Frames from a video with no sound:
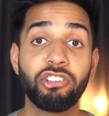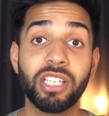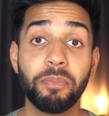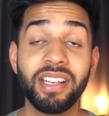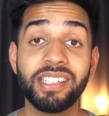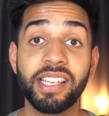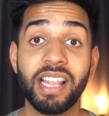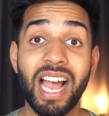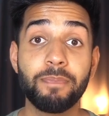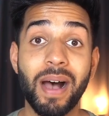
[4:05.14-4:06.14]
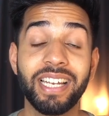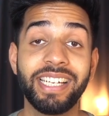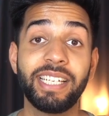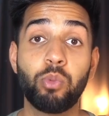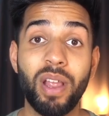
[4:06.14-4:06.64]
are some things that the iPad
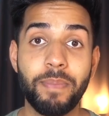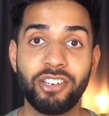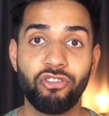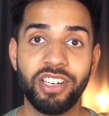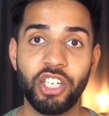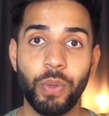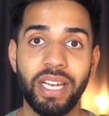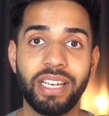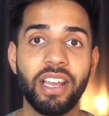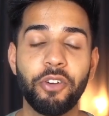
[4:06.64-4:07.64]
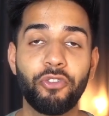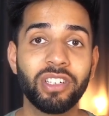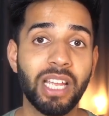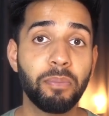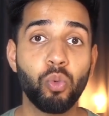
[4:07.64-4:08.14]
is way better at doing. For
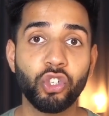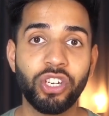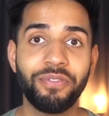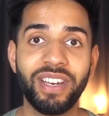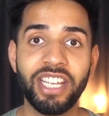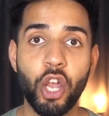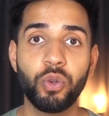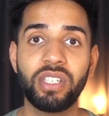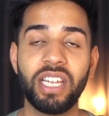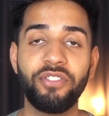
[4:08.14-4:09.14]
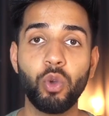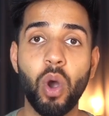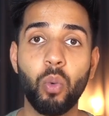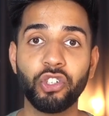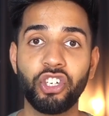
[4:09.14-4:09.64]
example, watching videos. If you
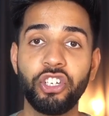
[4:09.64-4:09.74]
are watching